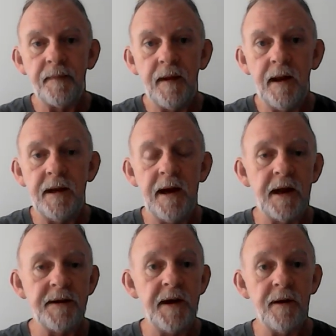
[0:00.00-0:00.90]
And then
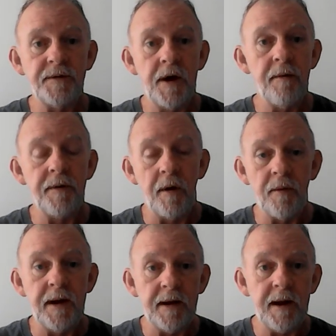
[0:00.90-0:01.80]
I tell Joe,
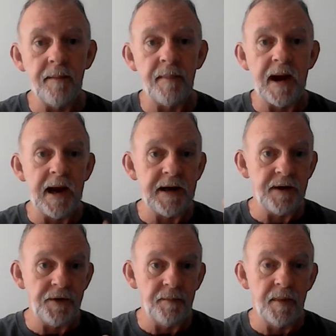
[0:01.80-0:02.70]
don't hit him back,
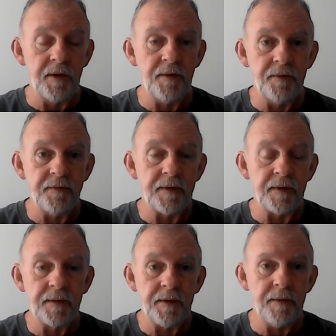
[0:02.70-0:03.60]
and you move.
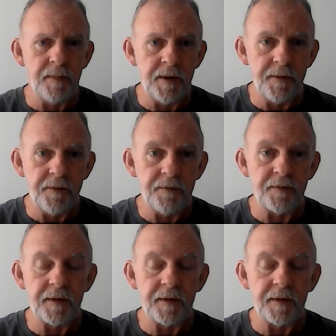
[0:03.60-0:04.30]
You move.